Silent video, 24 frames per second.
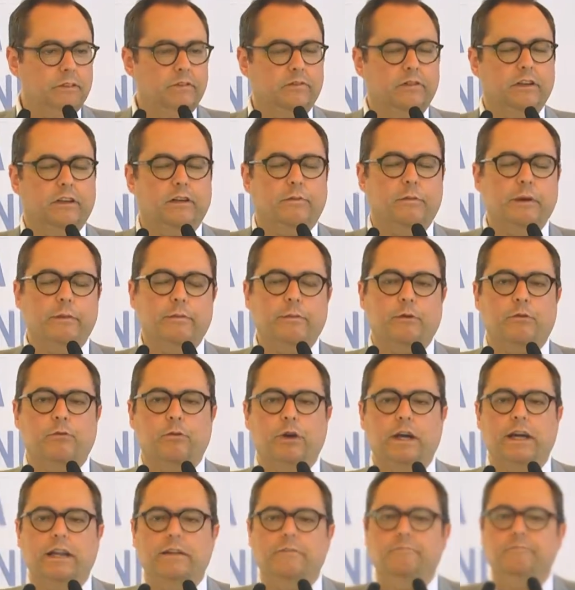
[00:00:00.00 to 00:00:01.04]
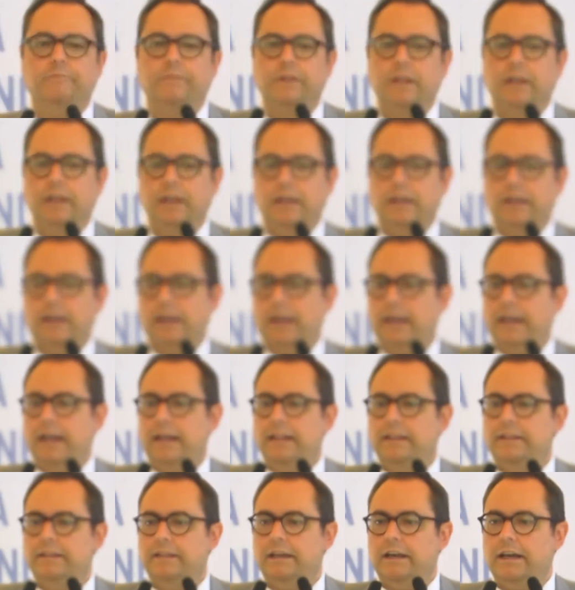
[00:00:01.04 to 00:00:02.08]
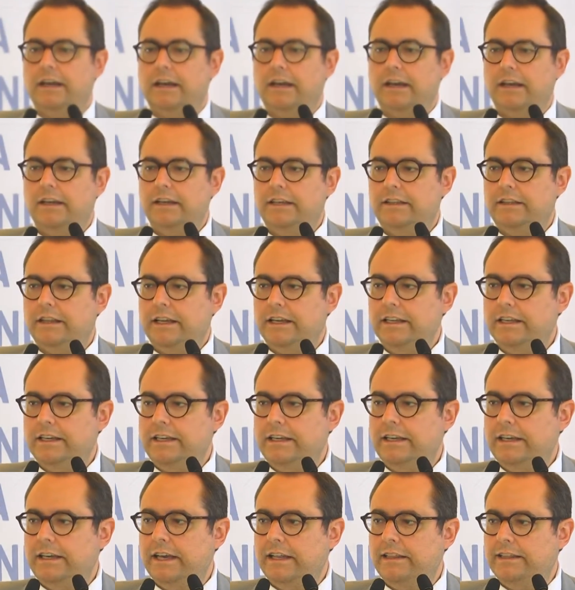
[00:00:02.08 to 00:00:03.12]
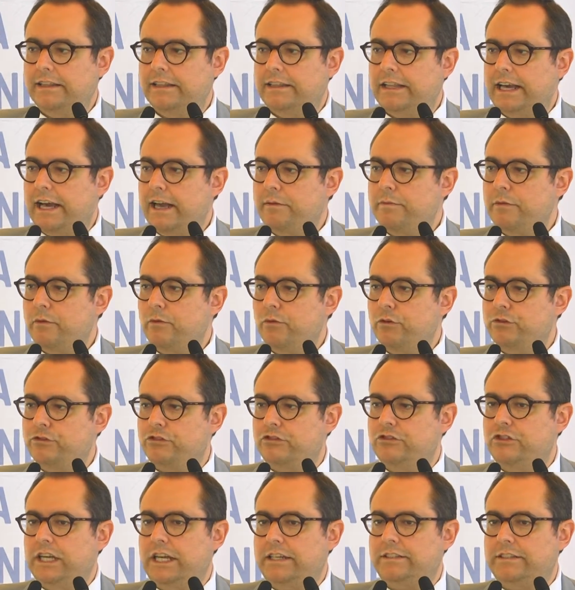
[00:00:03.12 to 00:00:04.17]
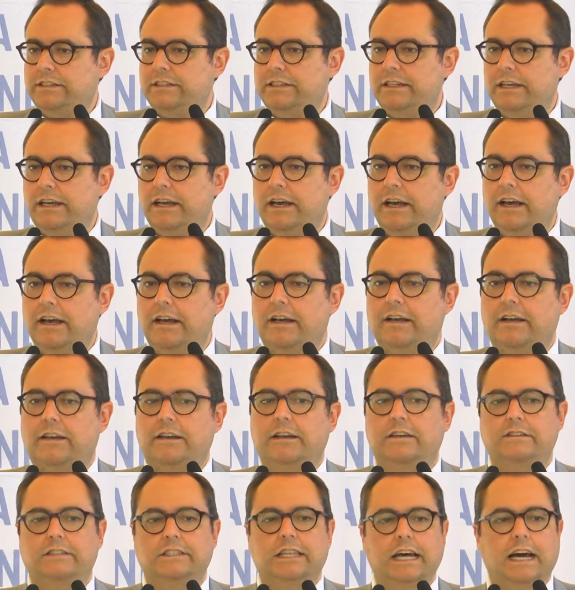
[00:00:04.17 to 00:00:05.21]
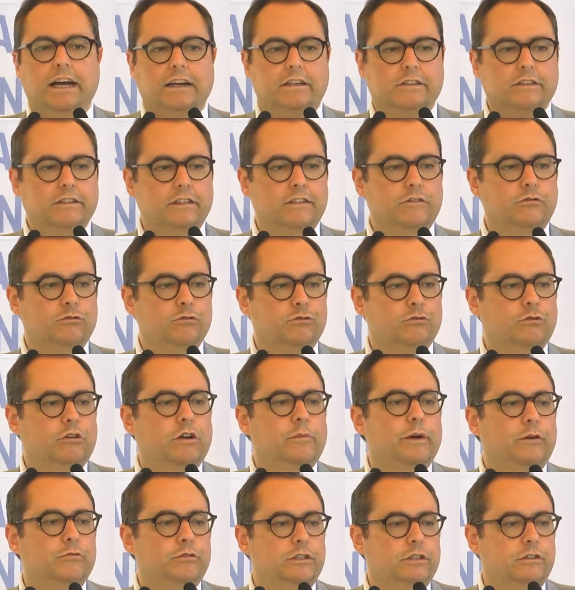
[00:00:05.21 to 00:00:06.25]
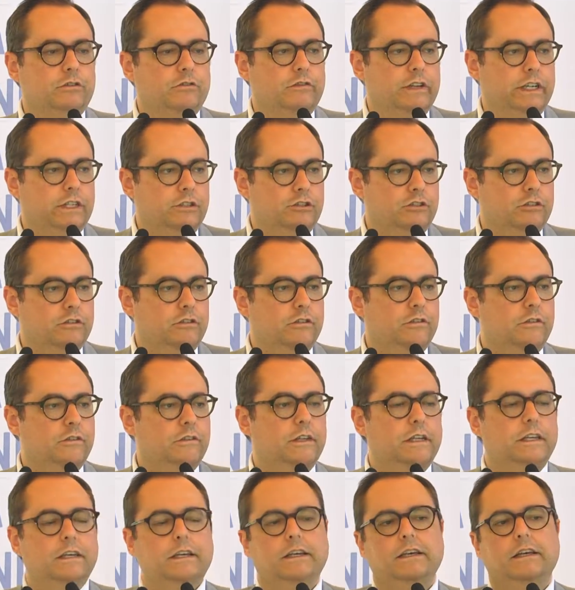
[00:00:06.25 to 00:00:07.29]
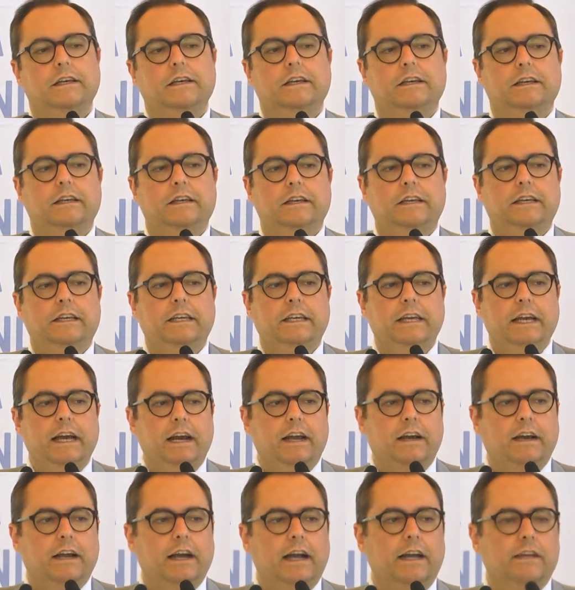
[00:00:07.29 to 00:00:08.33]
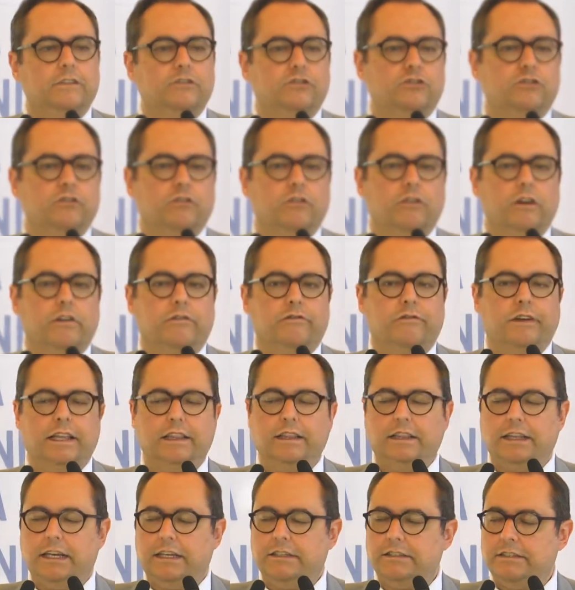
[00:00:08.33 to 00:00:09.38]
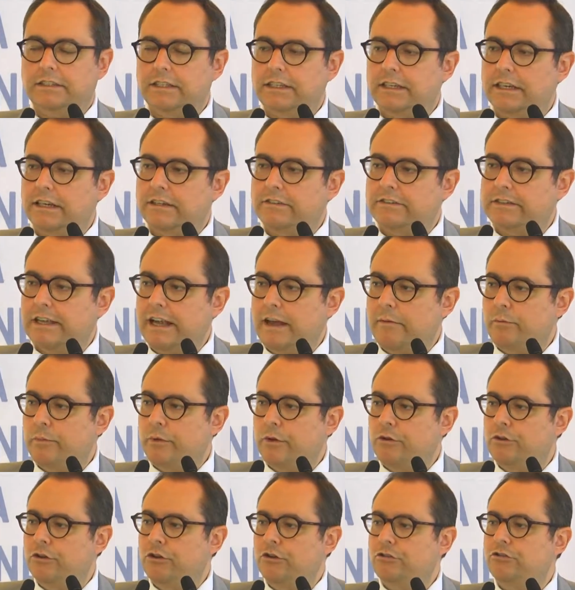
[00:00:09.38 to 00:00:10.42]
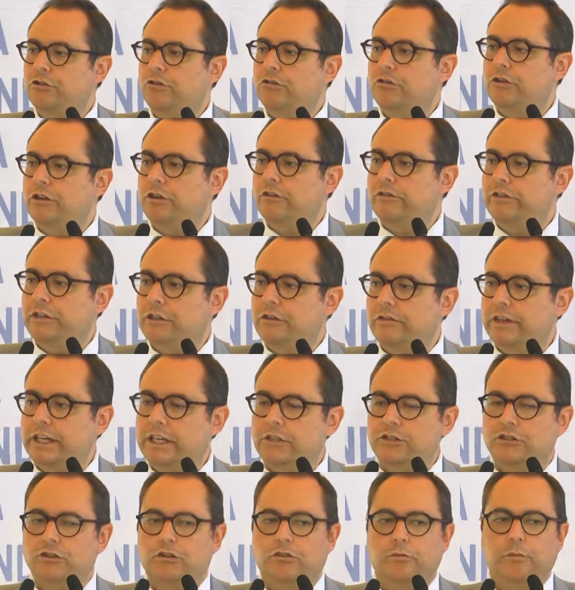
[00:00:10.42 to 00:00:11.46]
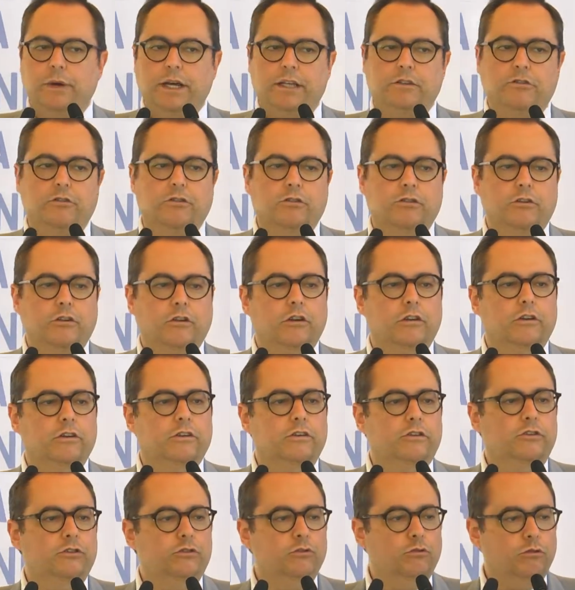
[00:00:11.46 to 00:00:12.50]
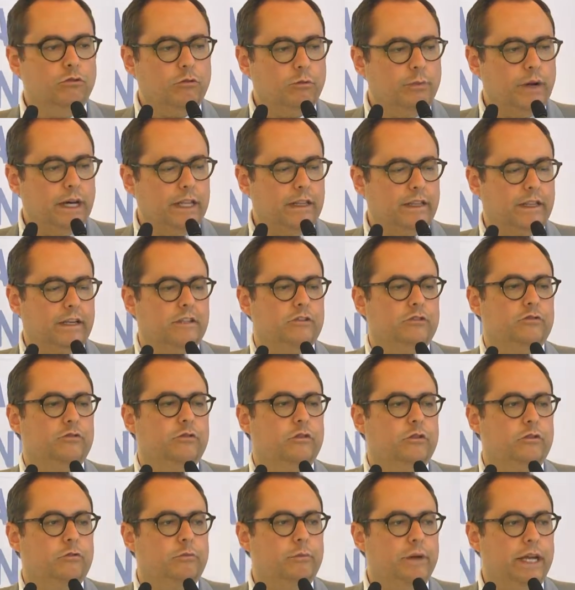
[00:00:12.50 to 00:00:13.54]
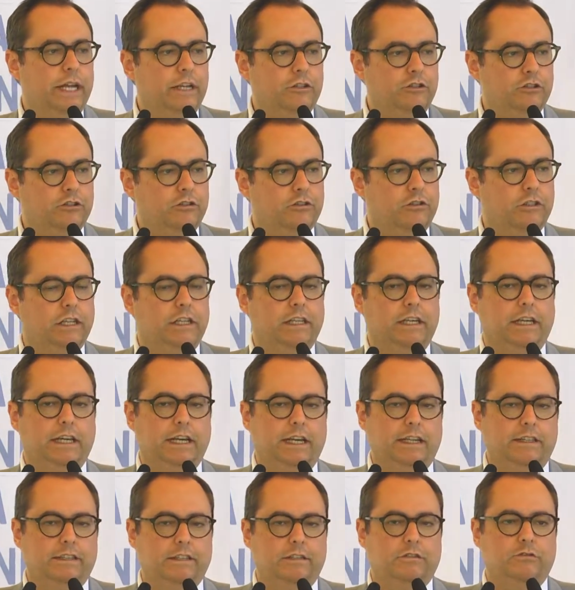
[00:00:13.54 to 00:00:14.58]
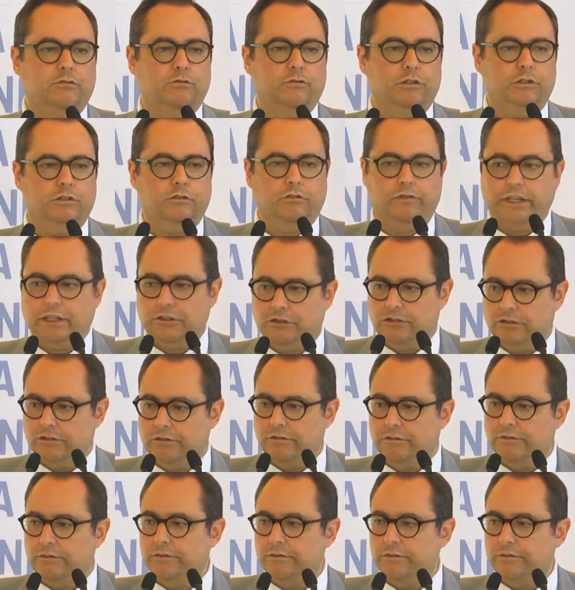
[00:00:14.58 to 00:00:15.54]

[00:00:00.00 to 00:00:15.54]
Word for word: if I remember well. And Italy at the time was just starting to talk about innovation. Here I saw a fantastic example not only of innovation but on urban transformation dedicated to innovation.